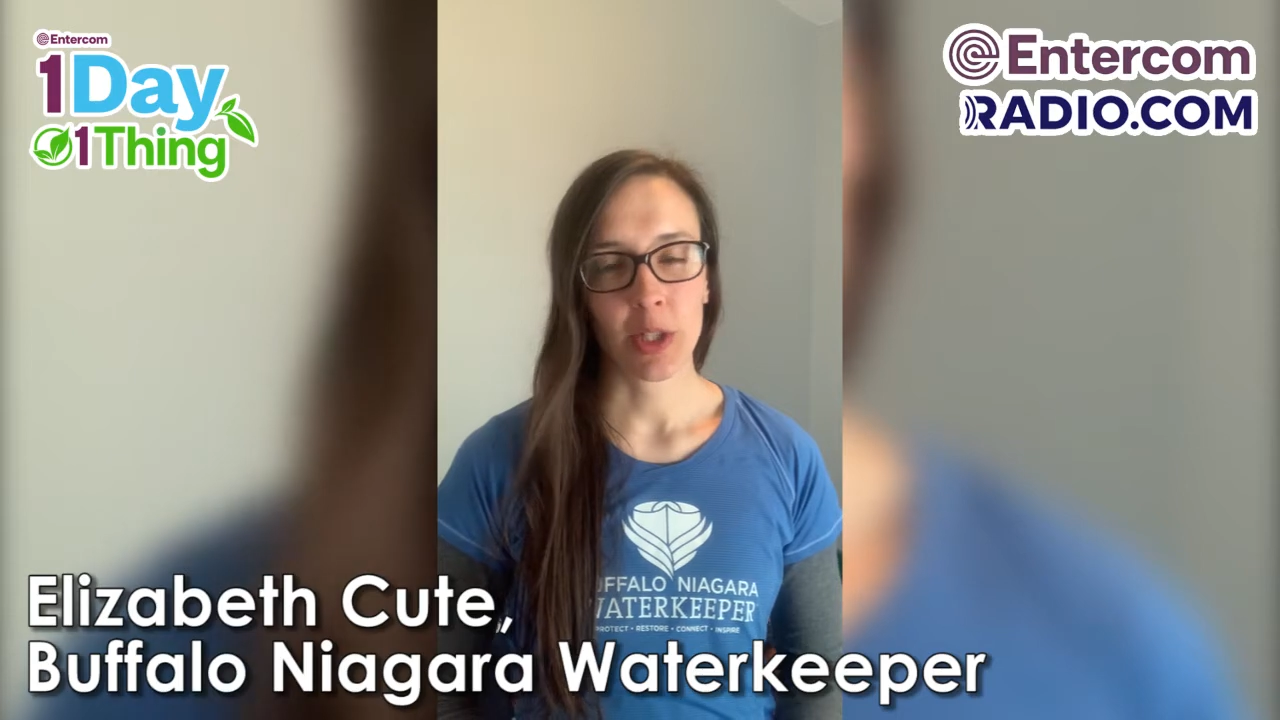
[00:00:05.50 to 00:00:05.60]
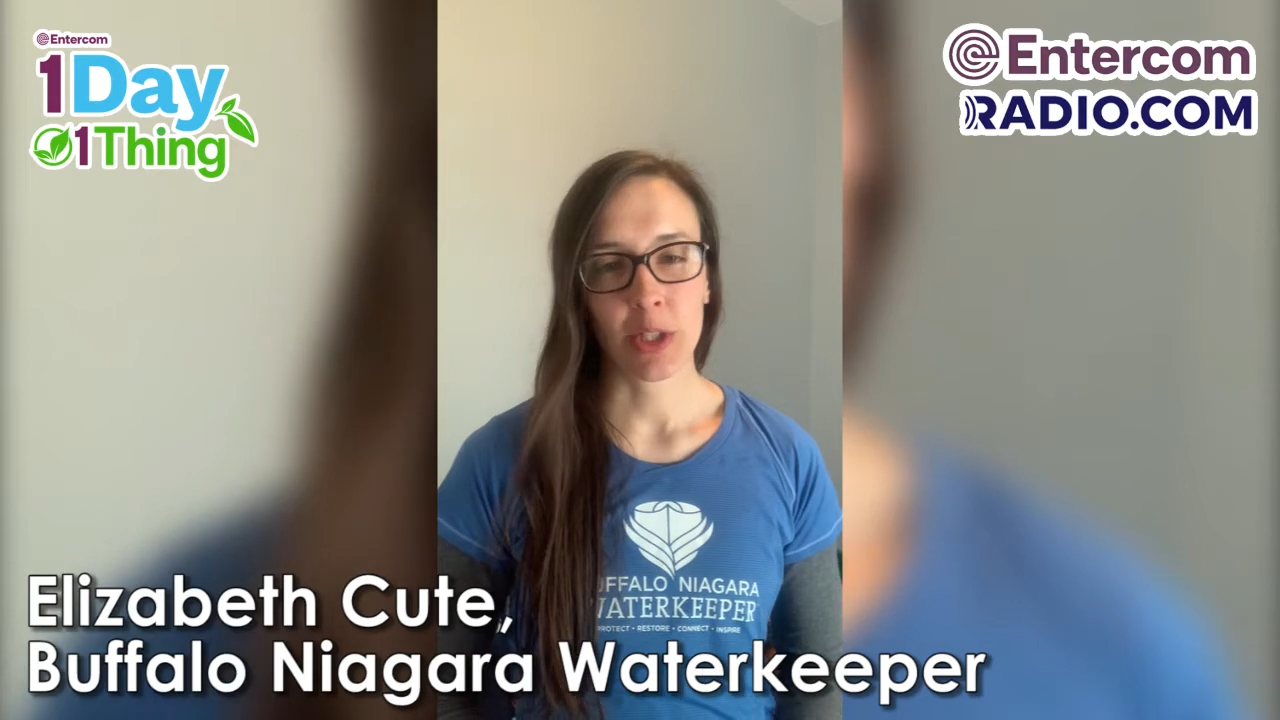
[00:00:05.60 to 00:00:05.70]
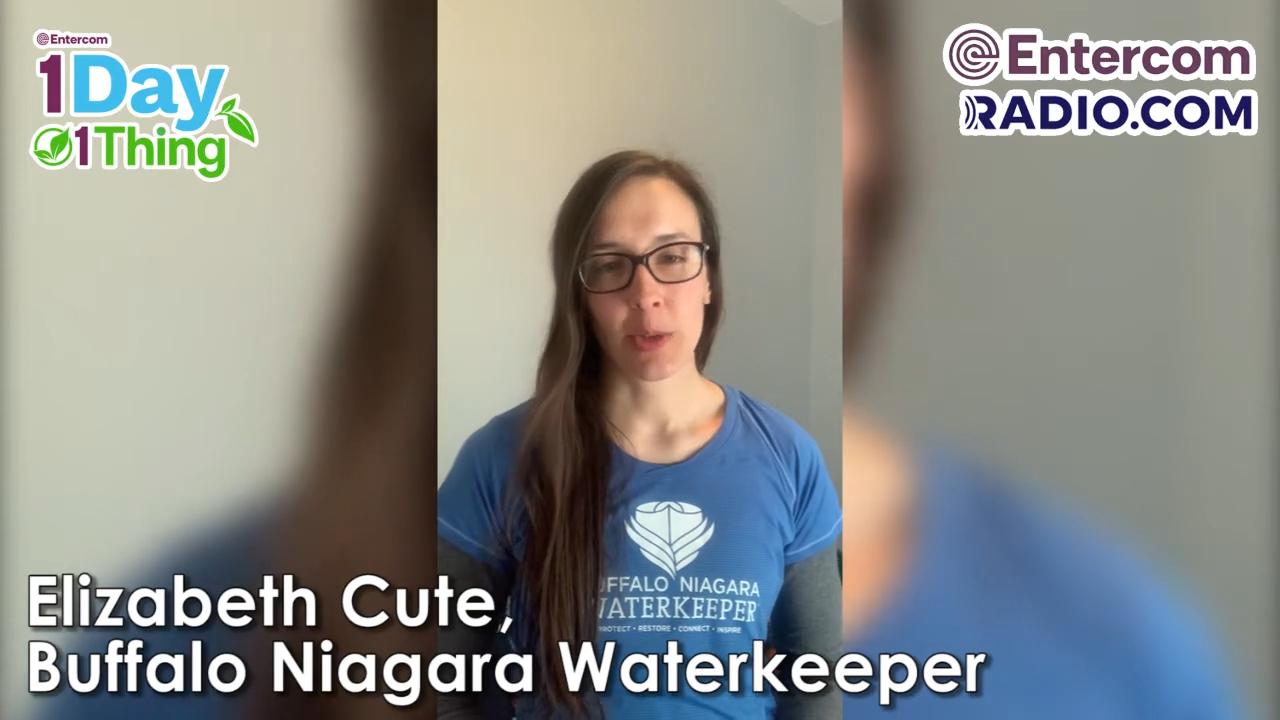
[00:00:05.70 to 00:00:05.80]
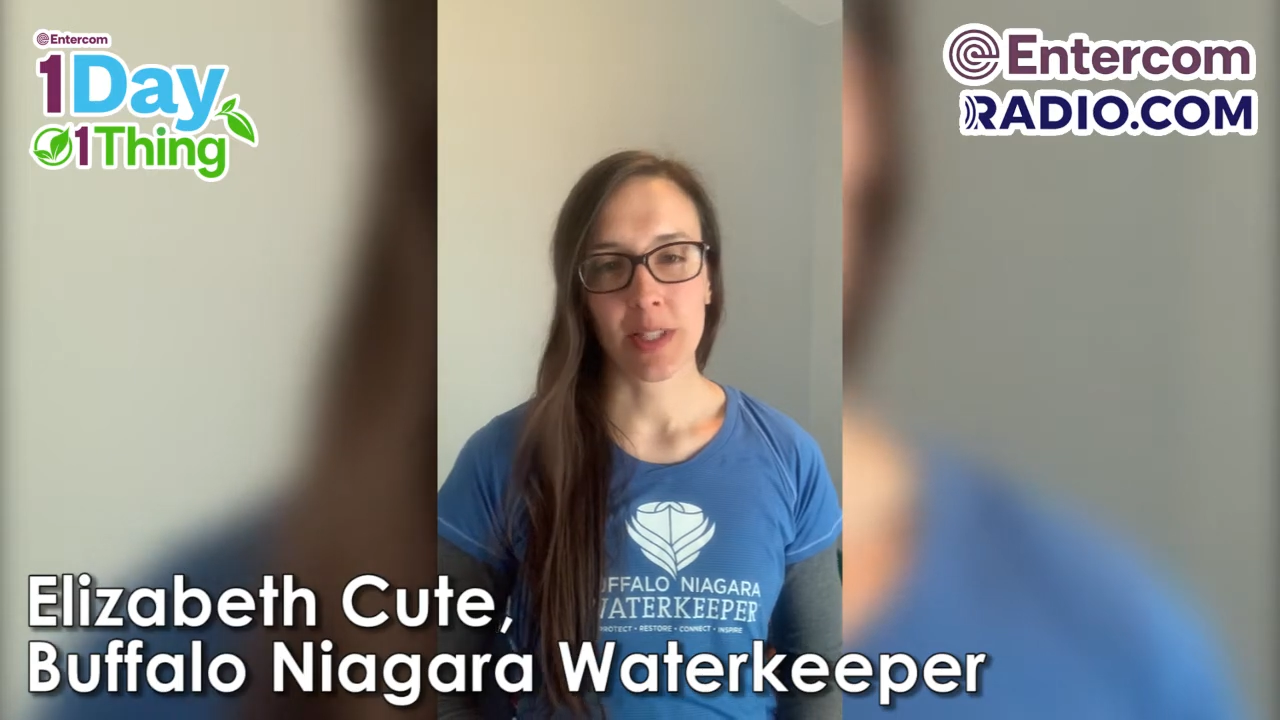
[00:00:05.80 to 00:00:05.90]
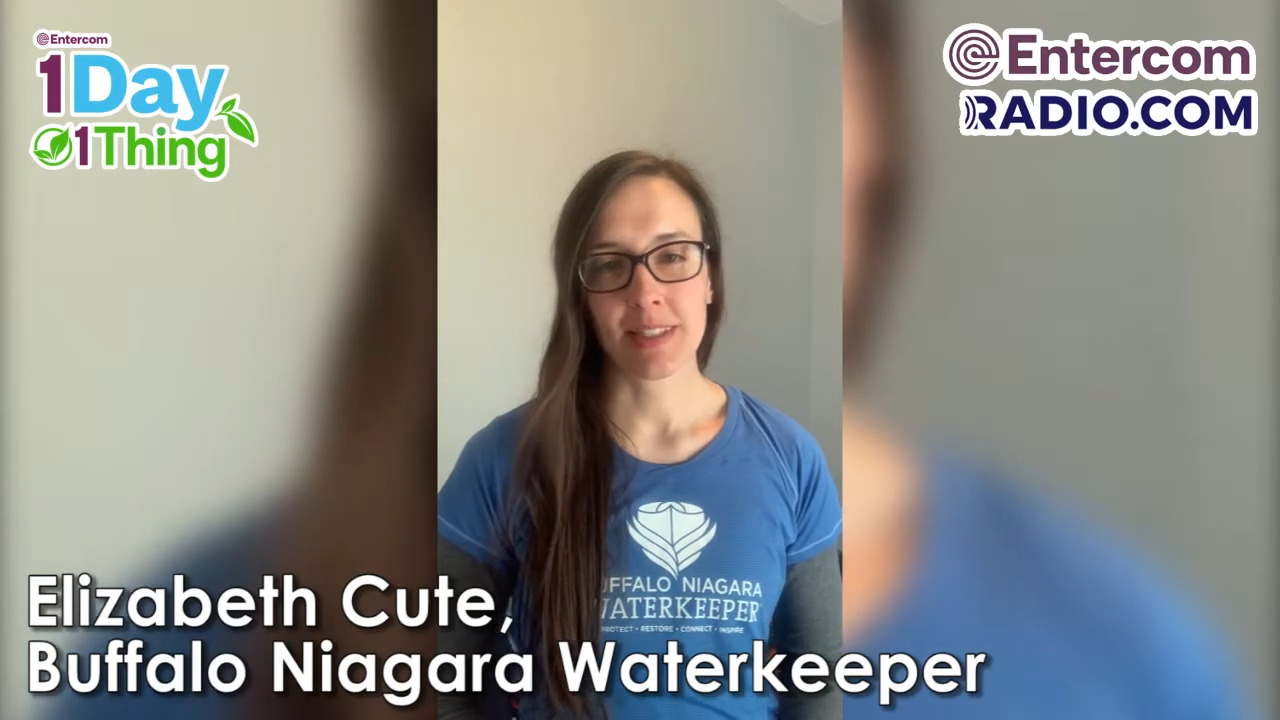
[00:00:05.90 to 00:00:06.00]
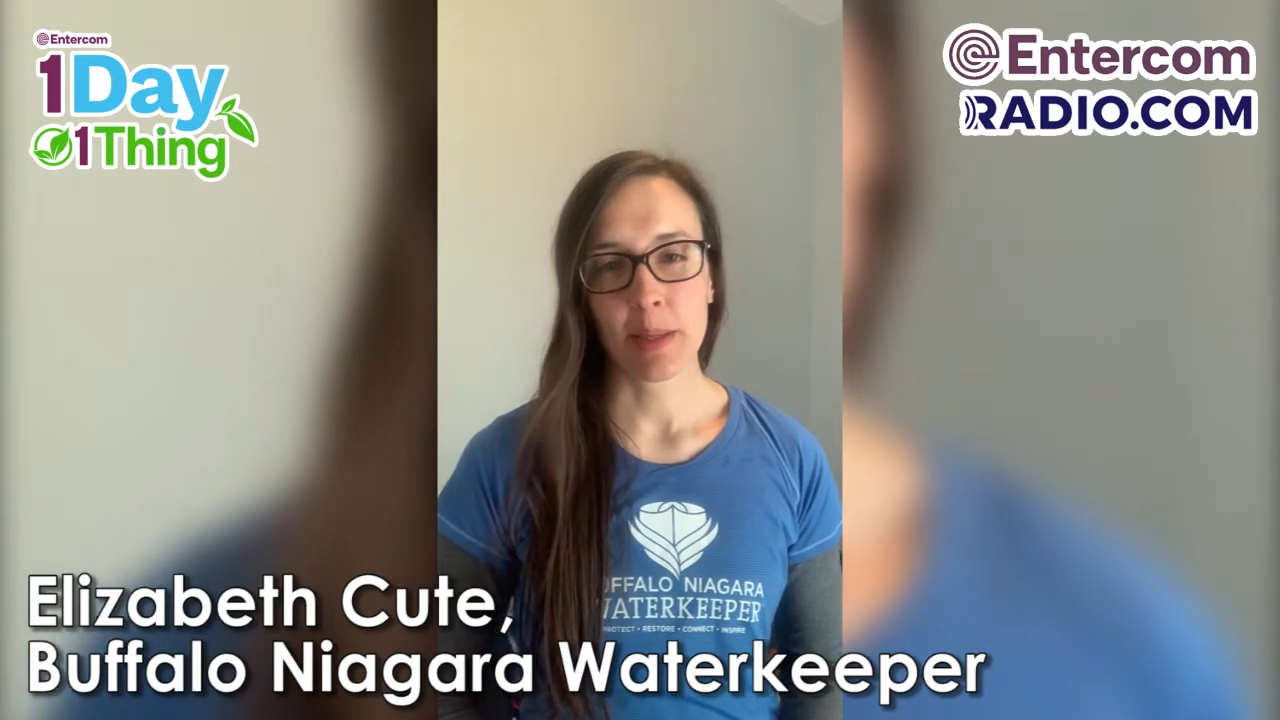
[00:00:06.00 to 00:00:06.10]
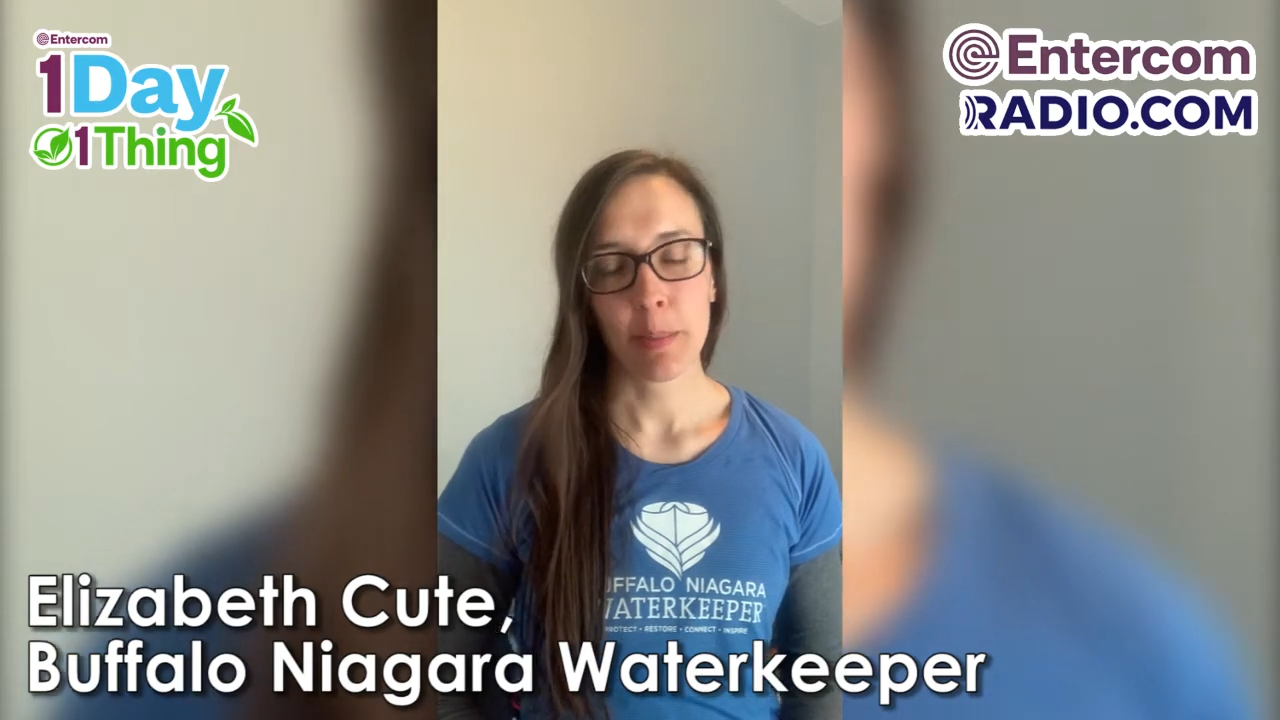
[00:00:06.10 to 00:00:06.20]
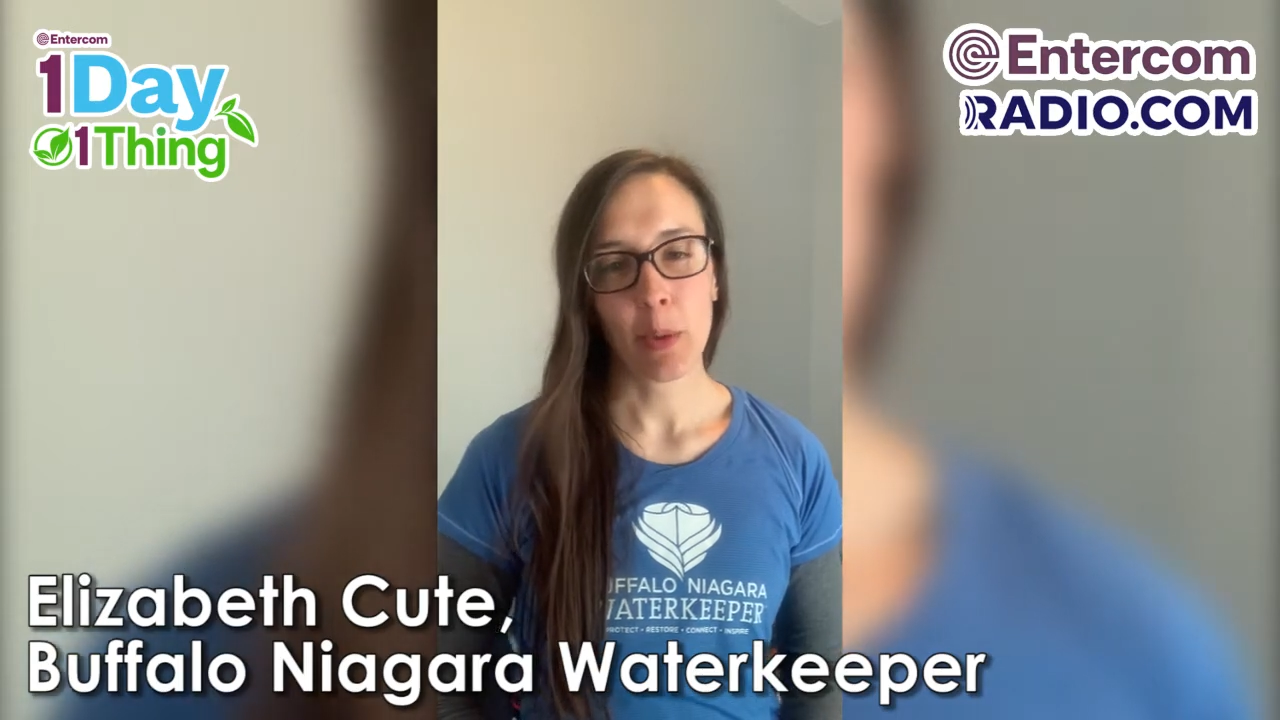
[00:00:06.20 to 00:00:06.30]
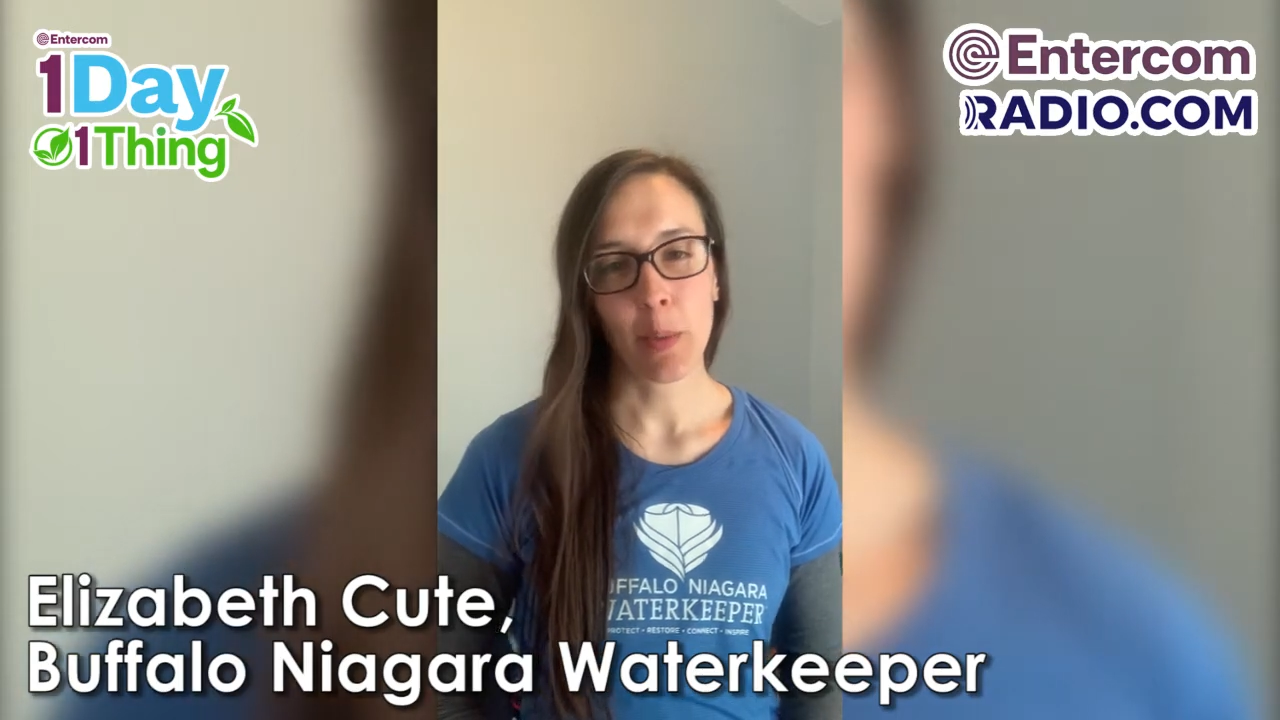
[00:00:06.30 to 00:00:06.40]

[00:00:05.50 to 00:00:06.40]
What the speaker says: you a simple